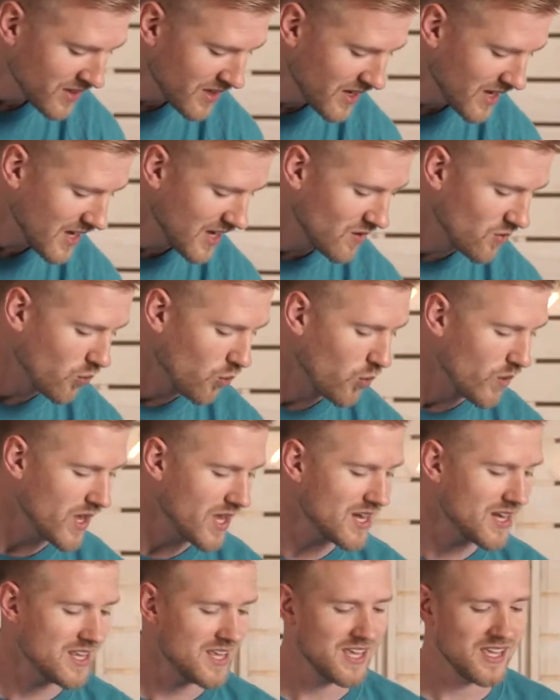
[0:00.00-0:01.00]
And
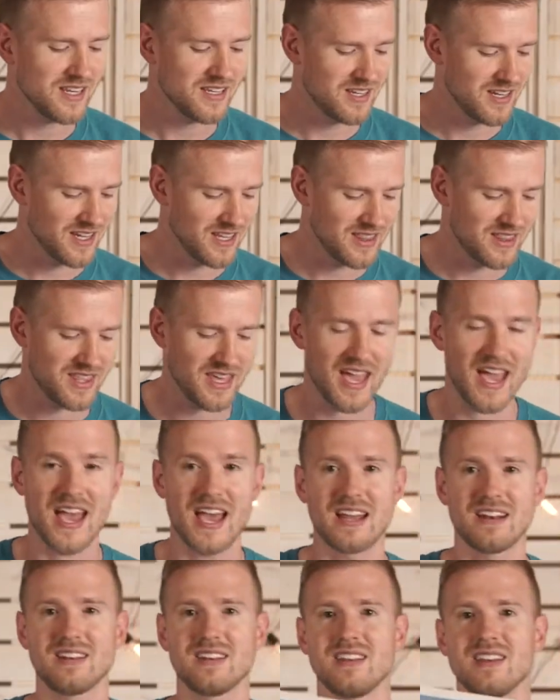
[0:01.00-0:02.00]
when he did
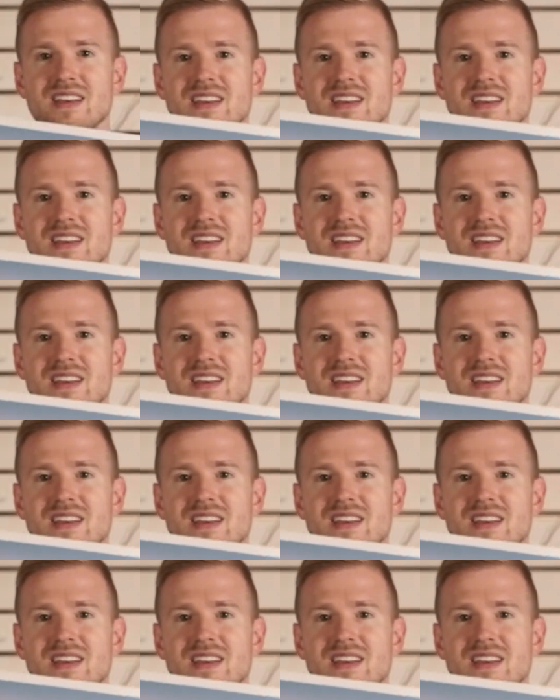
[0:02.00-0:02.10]
that,